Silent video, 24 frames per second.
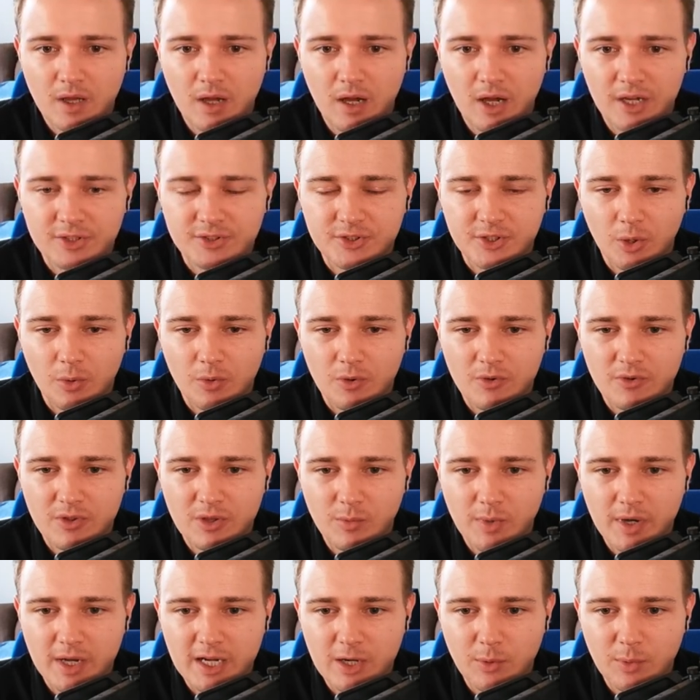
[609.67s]
I don't think
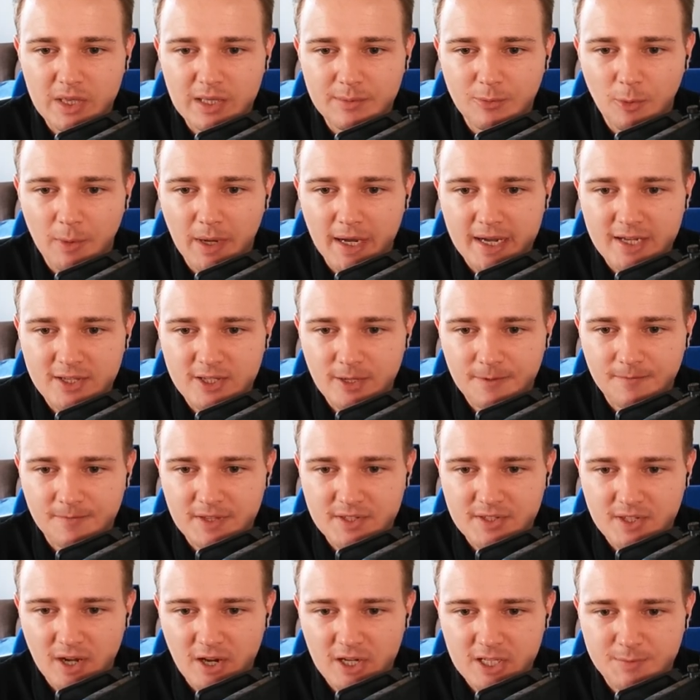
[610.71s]
we're going to win the ball back in time for this
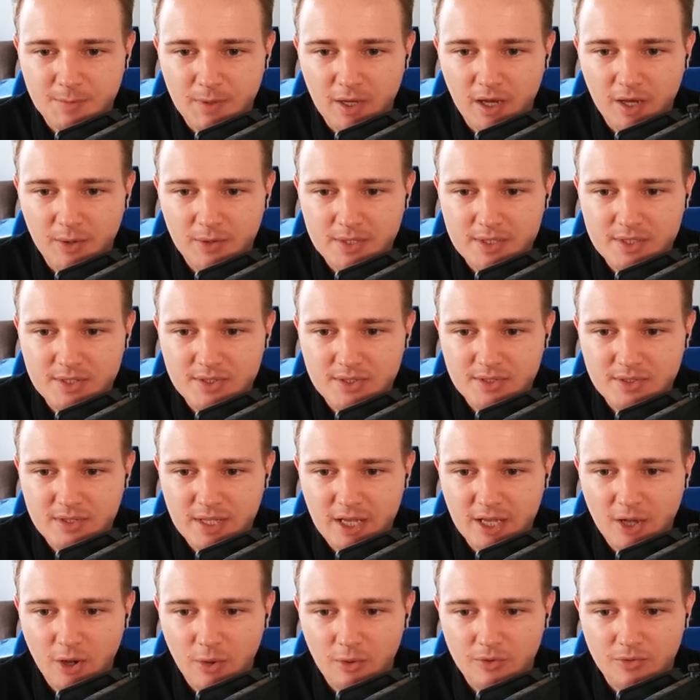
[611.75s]
highlight to be ours. They
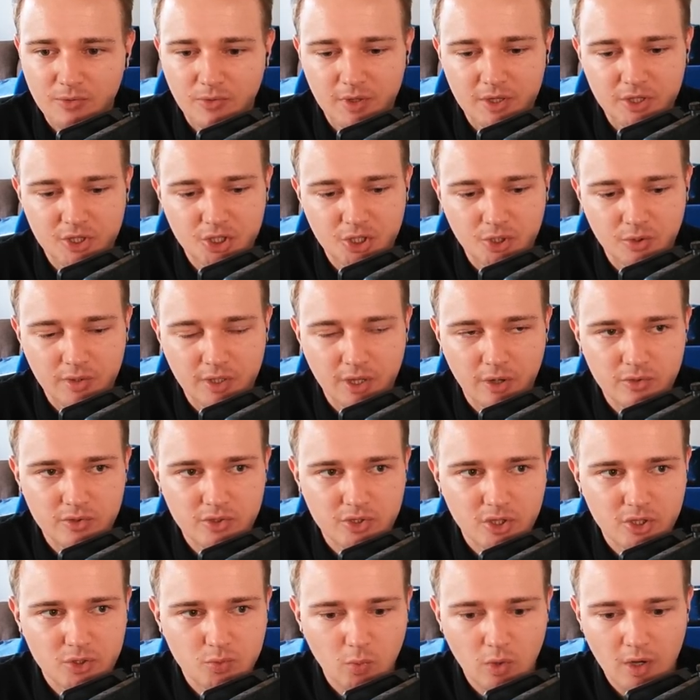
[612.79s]
go through, they shoot, it goes
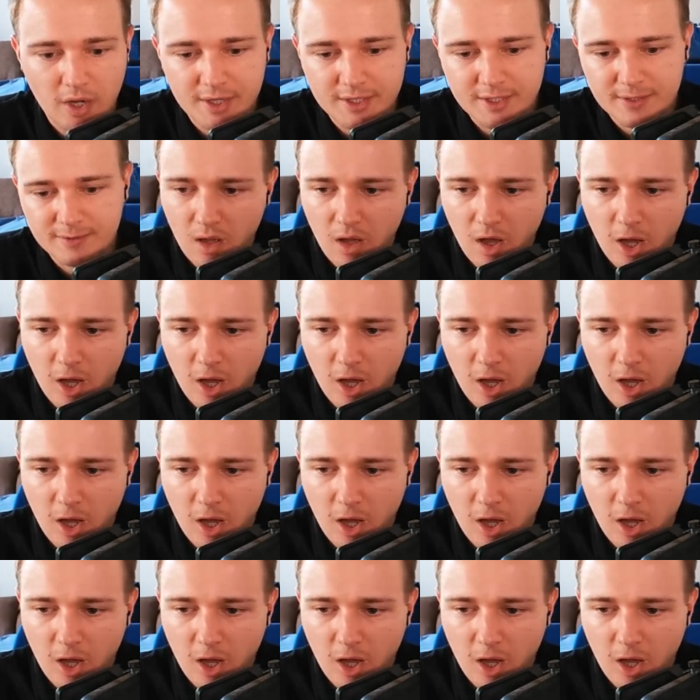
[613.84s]
just wide.